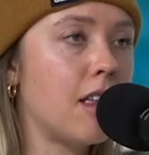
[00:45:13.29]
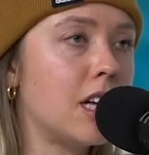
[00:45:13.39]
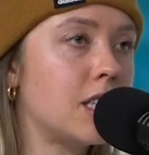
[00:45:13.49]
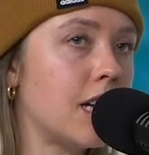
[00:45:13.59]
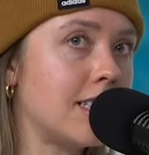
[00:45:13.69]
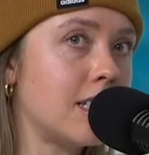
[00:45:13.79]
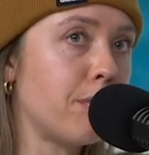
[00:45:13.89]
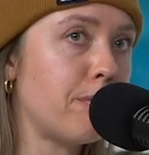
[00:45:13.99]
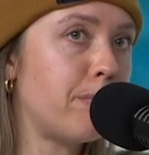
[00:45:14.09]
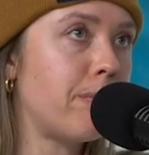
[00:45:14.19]
I, it's it's
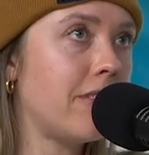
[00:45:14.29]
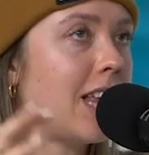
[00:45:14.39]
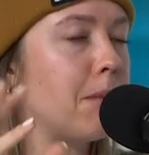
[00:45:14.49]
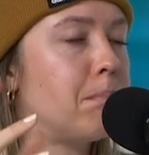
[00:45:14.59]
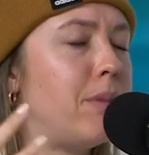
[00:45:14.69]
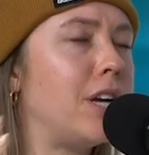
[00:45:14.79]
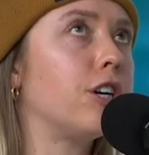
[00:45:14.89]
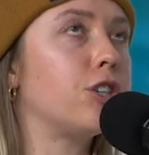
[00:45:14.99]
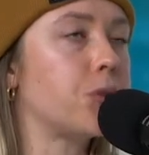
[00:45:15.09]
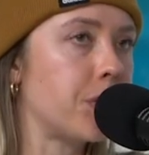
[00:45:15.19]
a like
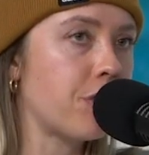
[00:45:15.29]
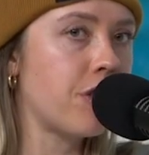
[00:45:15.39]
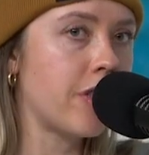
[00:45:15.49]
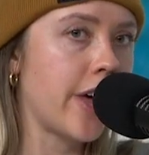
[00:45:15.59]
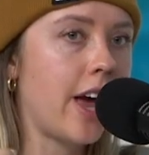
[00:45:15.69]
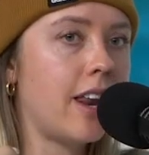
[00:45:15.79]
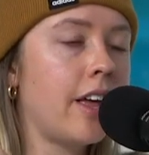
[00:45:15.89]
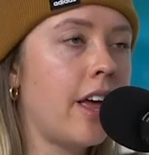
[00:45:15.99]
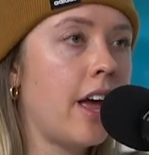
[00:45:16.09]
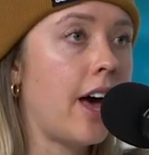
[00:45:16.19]
bitter truth that
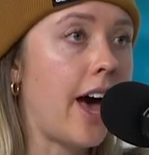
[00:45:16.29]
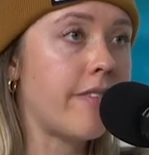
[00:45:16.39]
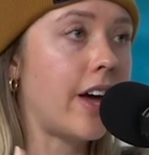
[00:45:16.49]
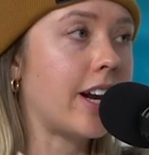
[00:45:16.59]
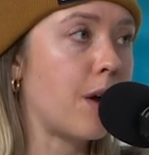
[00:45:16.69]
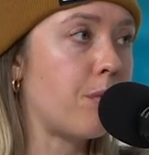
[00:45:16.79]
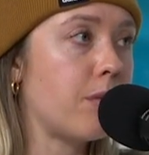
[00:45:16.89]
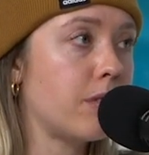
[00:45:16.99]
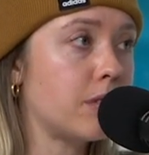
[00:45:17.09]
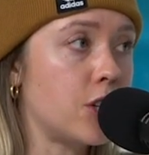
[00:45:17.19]
I've had to come
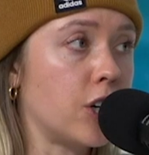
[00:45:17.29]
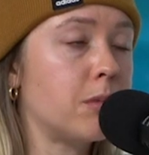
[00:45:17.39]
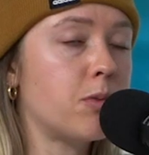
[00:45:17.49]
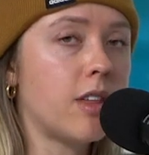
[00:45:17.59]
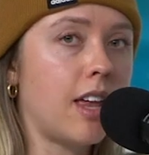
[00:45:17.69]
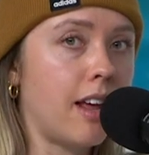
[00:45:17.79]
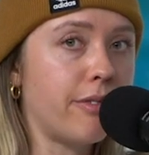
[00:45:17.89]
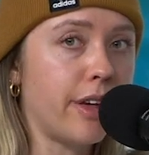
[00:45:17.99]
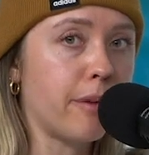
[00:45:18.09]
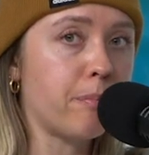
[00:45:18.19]
to terms with, and I
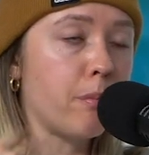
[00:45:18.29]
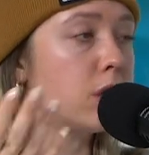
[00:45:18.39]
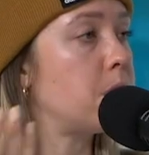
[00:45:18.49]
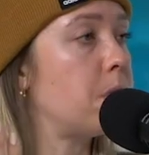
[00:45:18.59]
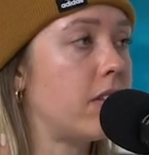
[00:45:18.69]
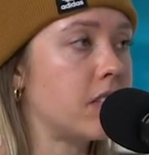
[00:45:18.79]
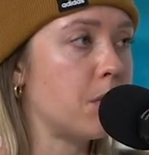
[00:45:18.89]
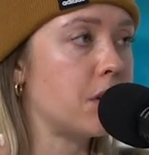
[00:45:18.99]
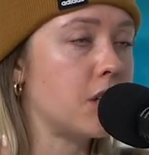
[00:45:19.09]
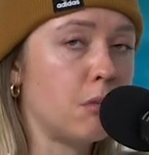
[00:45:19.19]
feel like most people have to
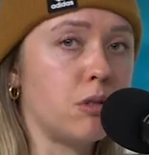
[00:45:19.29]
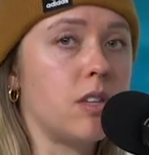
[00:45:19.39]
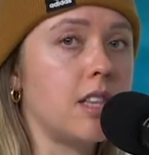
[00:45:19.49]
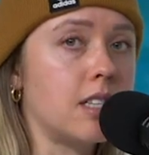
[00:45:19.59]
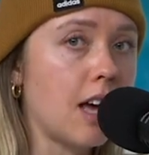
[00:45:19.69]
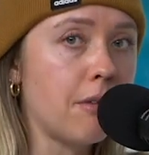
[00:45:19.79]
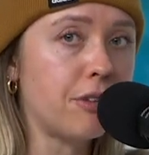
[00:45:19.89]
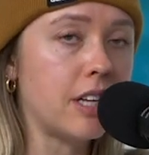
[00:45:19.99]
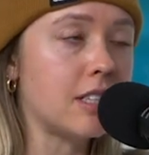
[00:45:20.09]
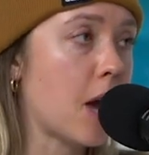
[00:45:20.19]
come to terms with, is that
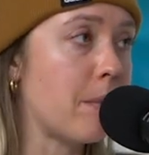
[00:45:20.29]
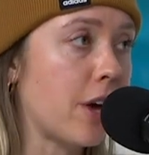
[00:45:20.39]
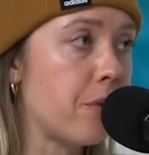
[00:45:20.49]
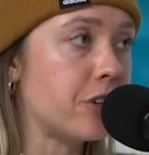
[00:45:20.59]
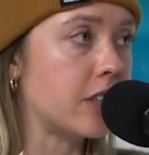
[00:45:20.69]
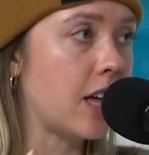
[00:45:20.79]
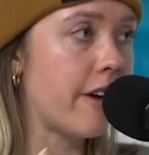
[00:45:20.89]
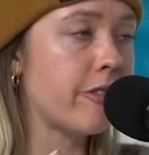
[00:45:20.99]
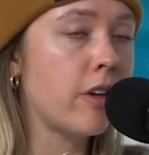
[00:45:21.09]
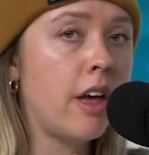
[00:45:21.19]
friends come and go in your
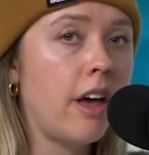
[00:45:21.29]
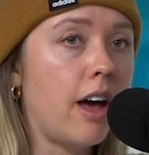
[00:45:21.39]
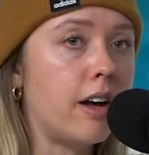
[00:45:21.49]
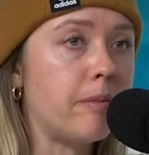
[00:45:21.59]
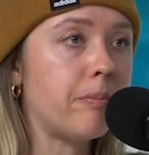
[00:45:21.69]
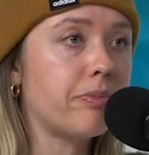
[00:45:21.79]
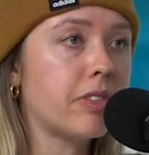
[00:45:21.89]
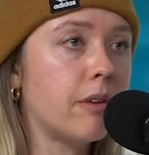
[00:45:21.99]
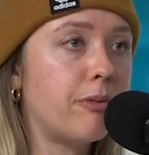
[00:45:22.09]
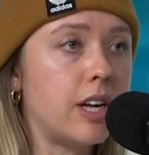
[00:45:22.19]
life. Um,
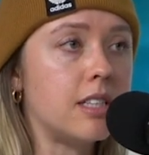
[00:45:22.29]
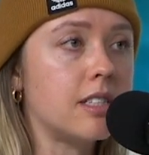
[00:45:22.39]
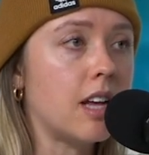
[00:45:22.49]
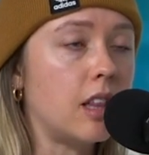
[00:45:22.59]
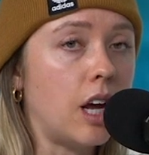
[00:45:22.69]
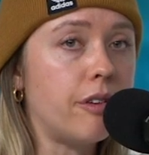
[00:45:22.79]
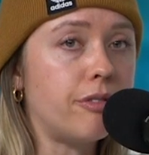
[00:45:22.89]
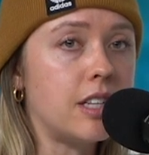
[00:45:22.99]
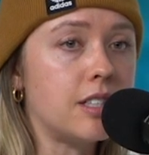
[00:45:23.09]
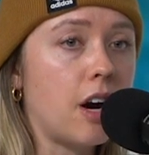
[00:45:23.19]
friends, a lot of
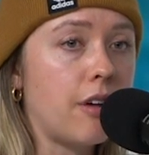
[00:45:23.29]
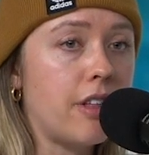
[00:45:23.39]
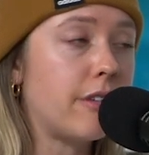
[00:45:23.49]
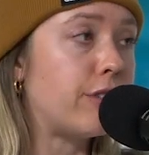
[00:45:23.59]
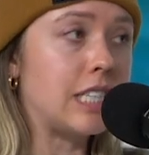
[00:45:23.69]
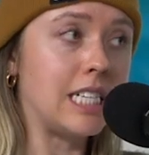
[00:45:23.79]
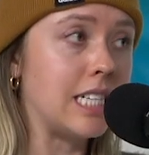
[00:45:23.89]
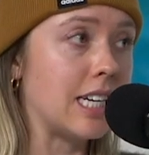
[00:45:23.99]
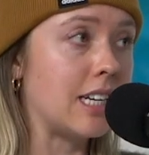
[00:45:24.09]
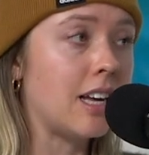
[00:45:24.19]
friends are there for a
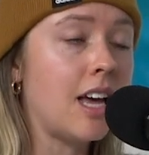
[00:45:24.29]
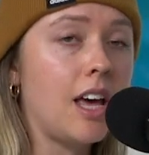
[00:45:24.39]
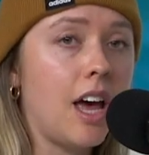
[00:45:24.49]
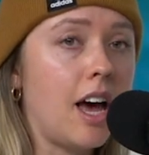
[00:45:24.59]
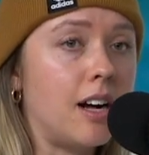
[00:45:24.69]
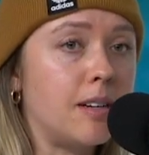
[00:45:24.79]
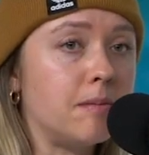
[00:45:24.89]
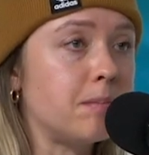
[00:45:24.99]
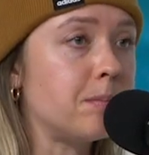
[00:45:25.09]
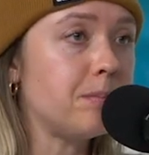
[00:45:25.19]
season,
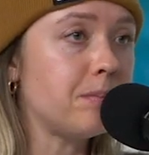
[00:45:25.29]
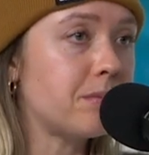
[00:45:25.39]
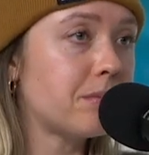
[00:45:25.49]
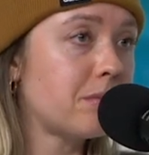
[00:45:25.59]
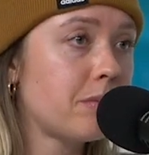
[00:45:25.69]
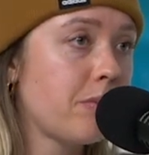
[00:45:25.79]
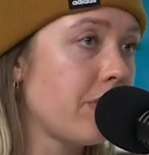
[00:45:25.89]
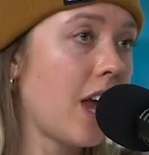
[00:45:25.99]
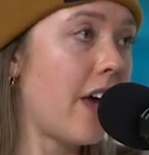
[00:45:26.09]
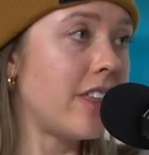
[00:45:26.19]
um,
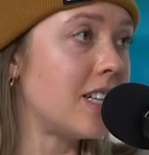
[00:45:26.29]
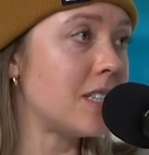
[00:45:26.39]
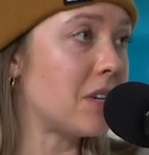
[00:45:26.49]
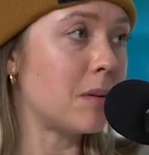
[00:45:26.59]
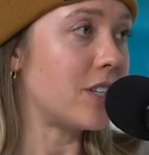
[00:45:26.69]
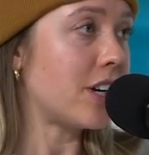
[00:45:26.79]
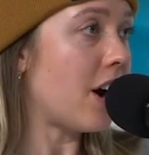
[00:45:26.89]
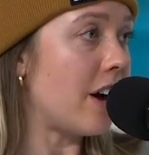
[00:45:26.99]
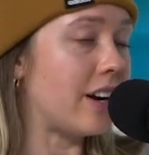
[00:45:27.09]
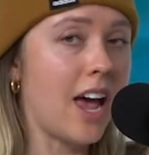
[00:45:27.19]
and then sometimes they're
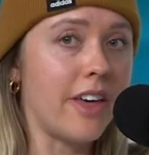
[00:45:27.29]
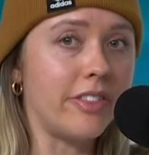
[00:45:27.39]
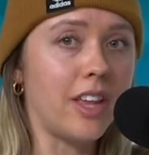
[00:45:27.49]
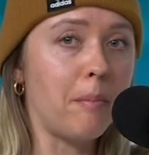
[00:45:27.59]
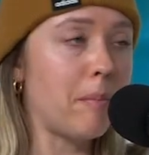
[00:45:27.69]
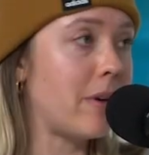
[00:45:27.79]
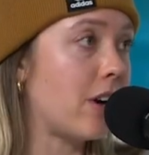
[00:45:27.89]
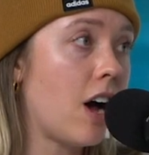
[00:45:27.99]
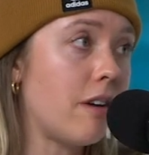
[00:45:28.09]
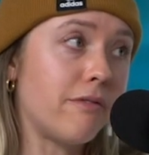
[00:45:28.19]
gone, yeah. and they might
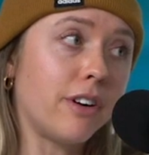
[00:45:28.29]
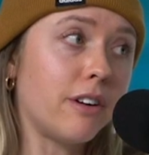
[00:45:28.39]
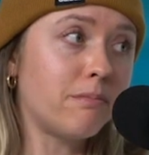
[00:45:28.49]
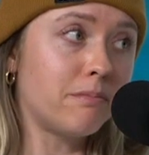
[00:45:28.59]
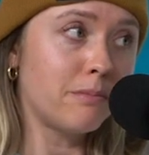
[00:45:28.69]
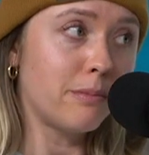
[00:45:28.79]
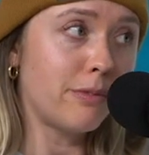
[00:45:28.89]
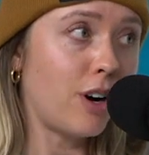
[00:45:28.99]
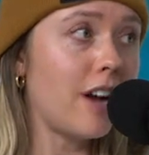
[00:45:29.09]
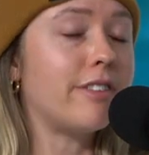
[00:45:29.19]
be gone for
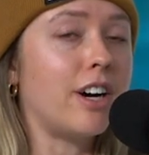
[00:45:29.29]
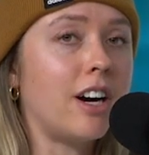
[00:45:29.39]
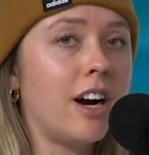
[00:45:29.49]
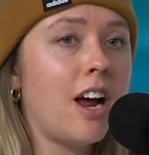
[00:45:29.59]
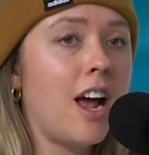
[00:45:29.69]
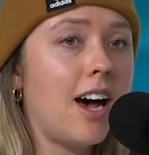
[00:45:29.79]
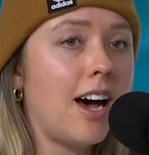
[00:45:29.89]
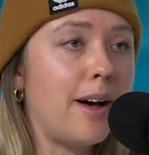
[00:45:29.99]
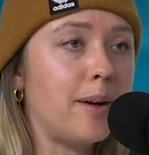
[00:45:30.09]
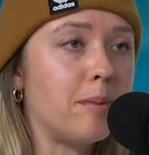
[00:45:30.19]
forever.
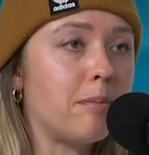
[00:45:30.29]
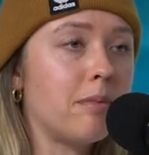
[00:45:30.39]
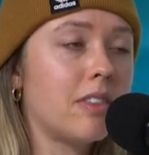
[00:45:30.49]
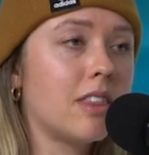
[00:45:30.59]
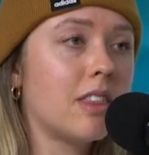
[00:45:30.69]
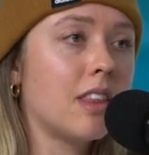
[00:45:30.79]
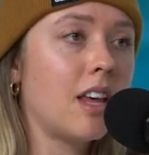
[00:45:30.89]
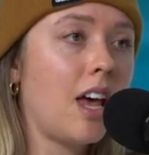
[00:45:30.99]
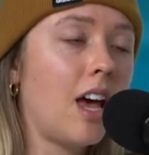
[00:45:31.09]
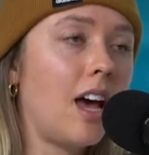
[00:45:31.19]
Um,
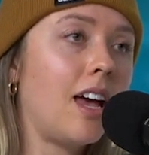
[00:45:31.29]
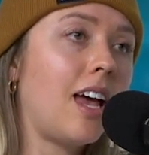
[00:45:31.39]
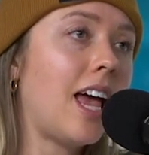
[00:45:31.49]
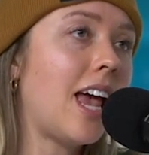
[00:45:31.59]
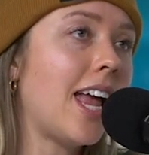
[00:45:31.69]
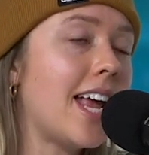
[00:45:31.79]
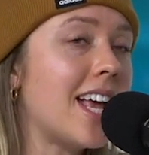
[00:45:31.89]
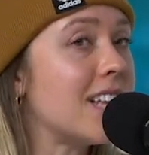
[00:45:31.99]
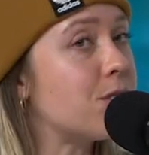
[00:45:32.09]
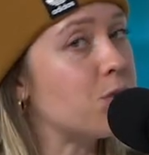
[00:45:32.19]

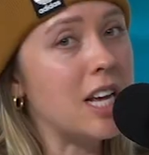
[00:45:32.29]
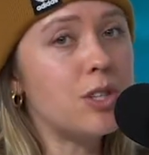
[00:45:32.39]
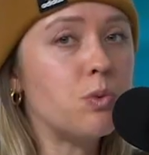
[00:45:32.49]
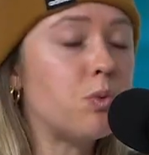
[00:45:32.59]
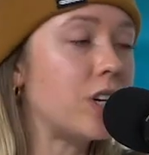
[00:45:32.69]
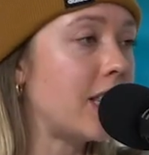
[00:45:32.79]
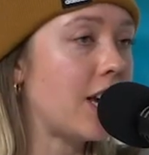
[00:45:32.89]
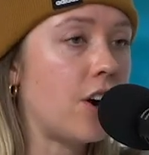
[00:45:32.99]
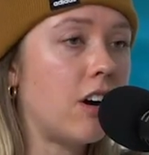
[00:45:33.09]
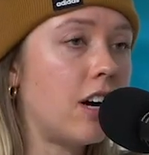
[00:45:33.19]
it's it's
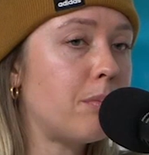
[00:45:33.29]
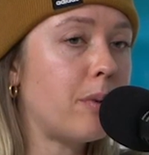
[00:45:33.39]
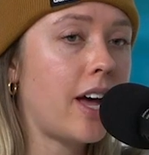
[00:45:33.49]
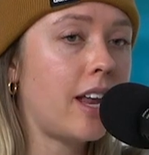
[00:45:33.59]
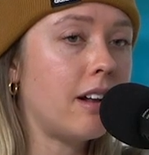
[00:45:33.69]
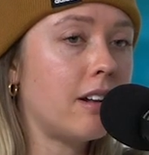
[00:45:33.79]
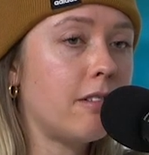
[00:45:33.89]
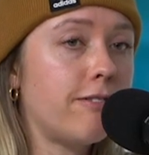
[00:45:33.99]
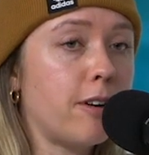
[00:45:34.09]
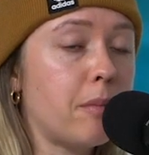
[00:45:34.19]
really hard, but.
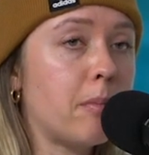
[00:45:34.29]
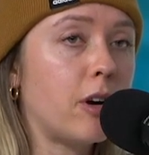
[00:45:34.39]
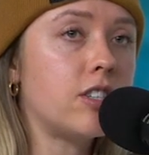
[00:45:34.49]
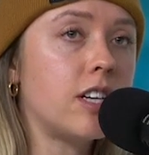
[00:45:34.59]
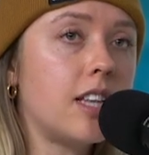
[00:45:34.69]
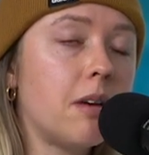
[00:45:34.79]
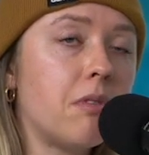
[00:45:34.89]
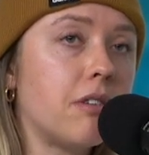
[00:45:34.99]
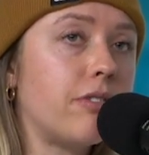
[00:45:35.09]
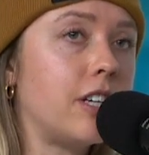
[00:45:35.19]
For me
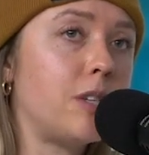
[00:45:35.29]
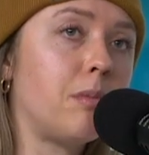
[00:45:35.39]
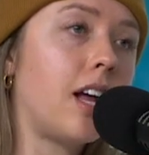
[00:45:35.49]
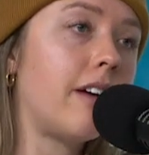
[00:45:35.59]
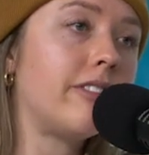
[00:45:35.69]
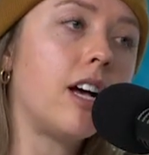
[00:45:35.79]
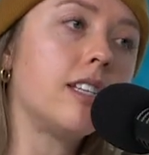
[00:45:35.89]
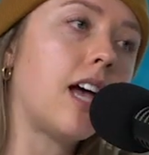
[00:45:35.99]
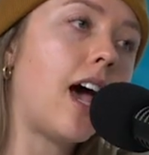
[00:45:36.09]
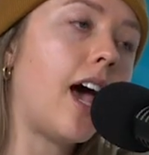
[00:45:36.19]
personally, with a friendship that I've lost,